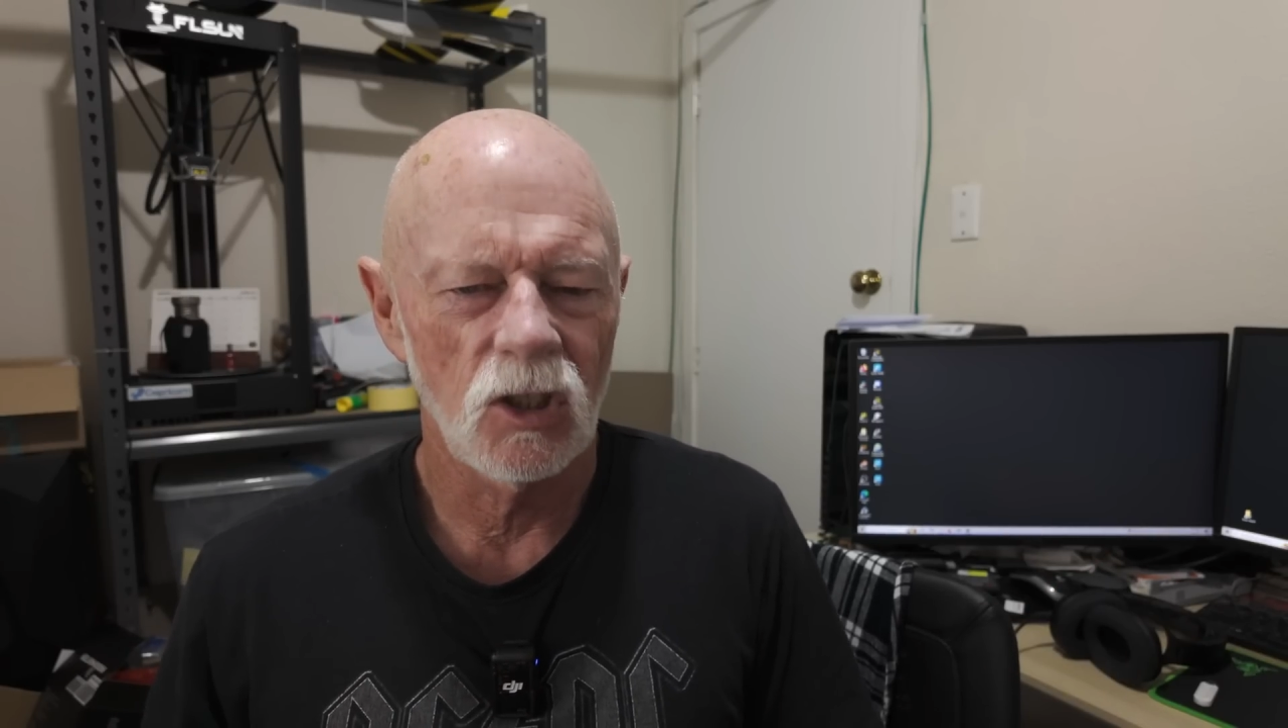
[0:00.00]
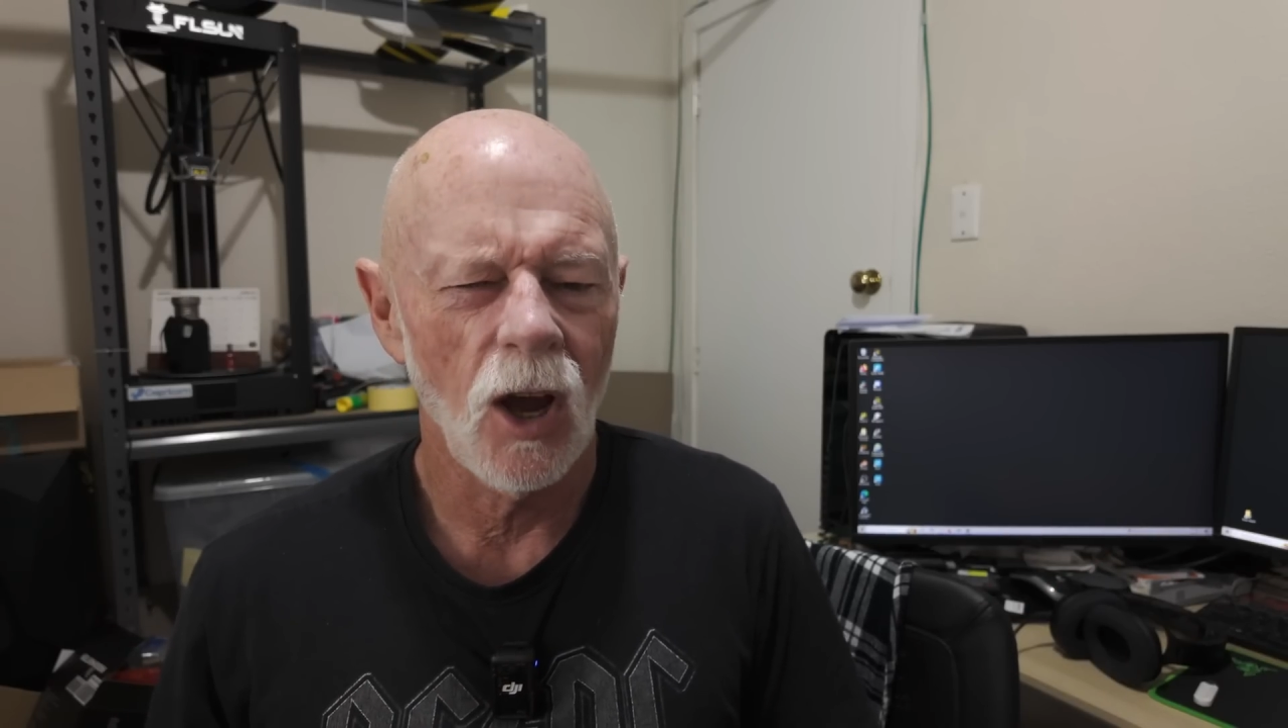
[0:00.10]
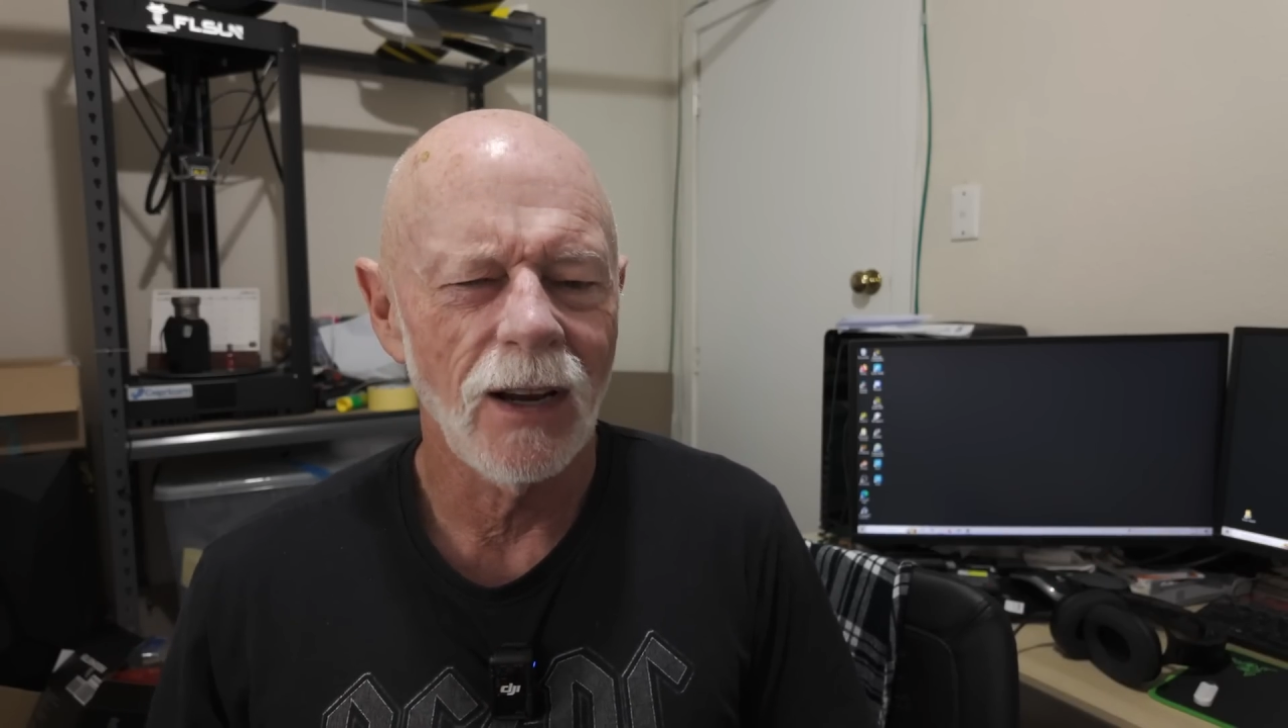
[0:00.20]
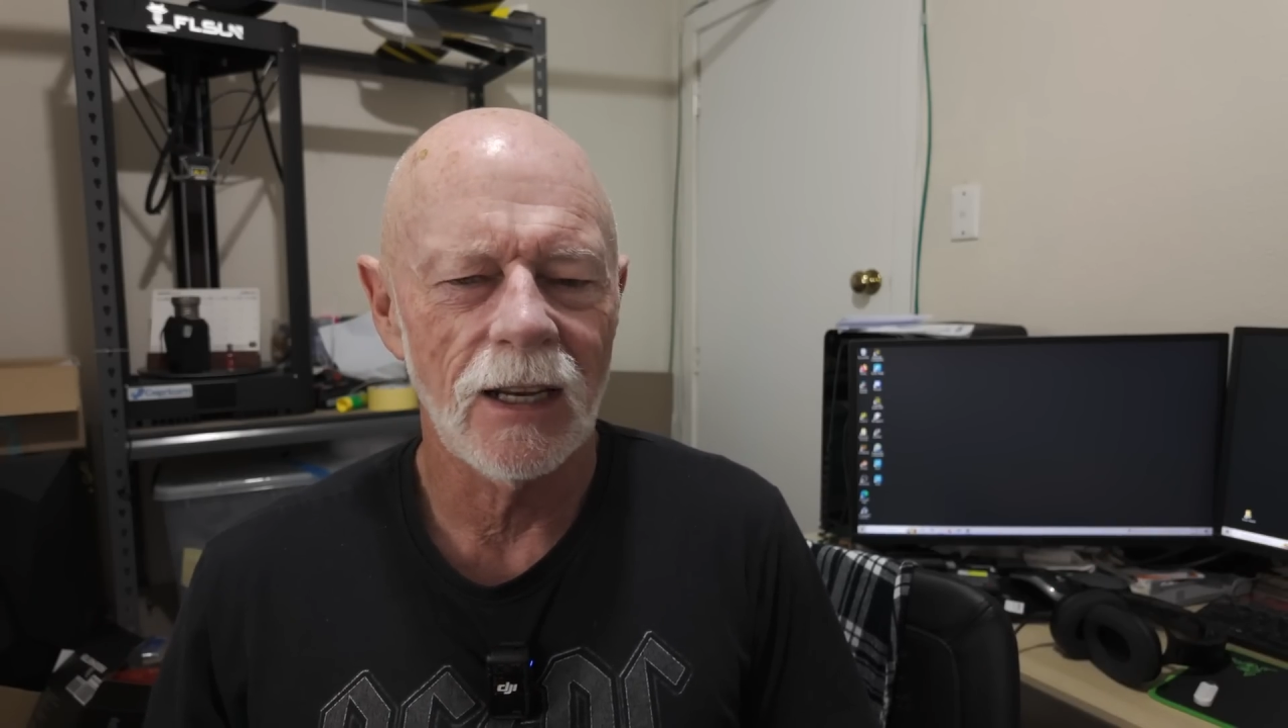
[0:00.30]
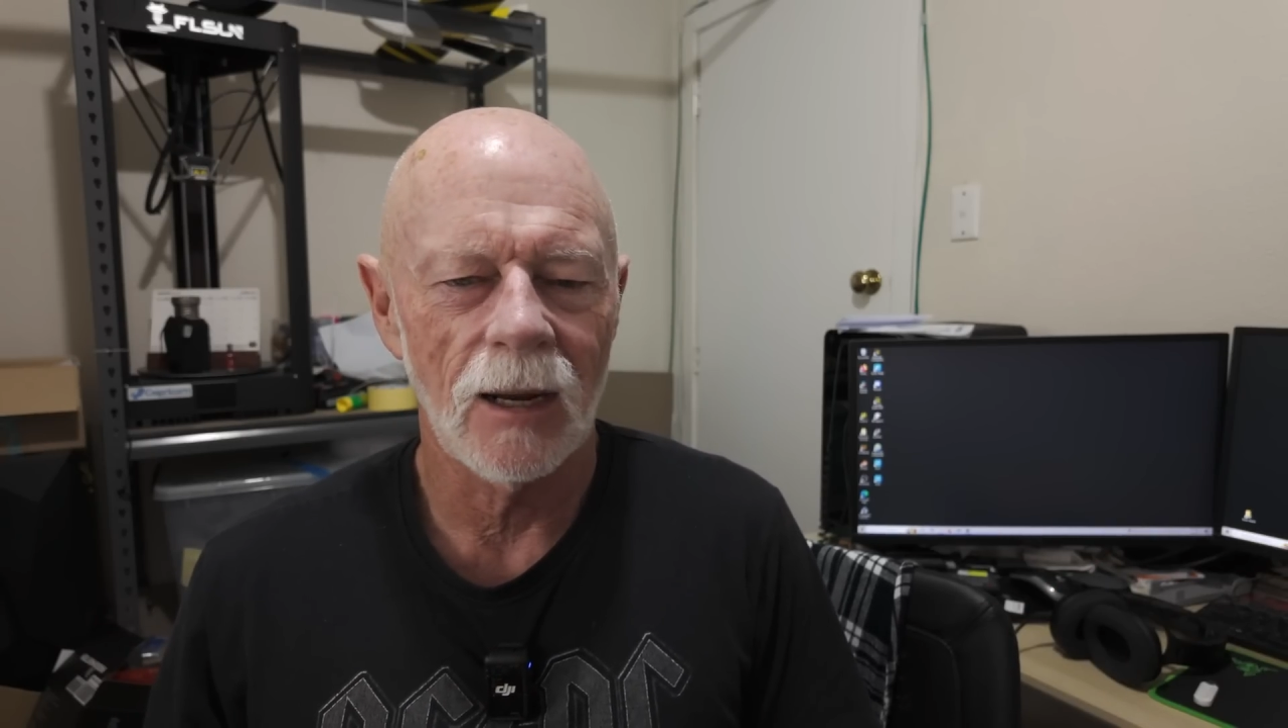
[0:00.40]

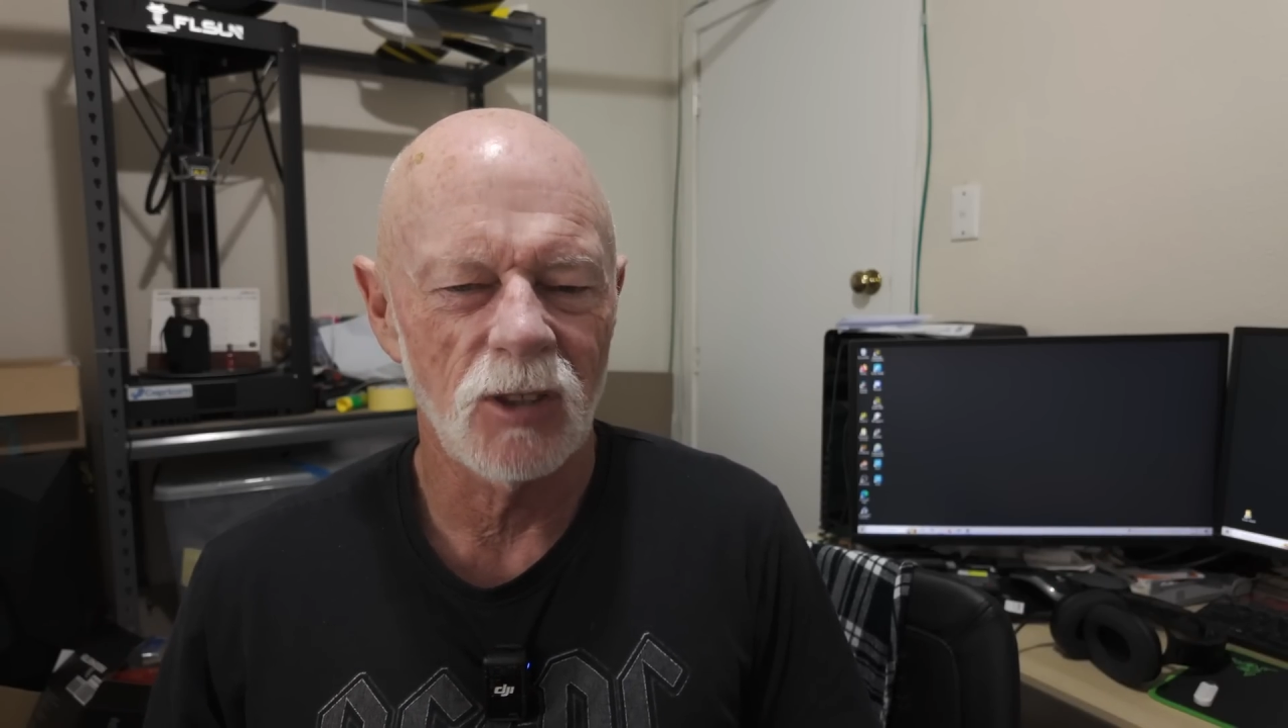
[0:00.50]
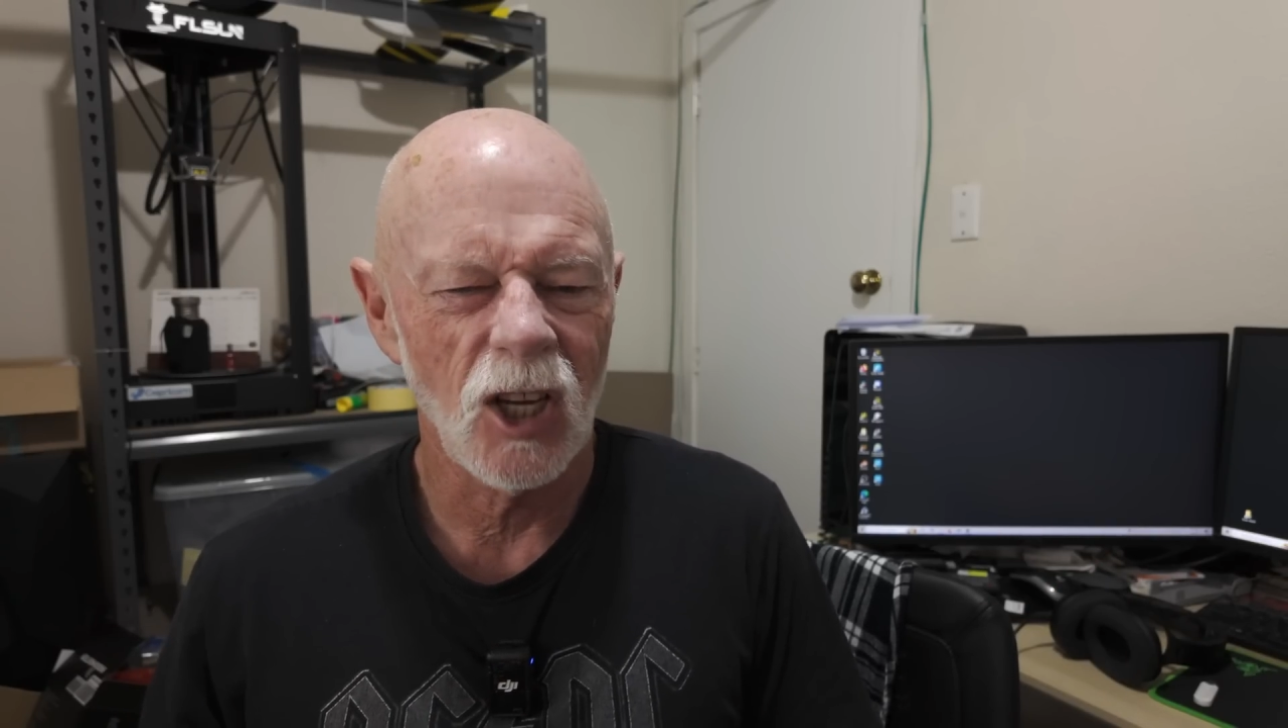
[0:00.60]
tidy it up,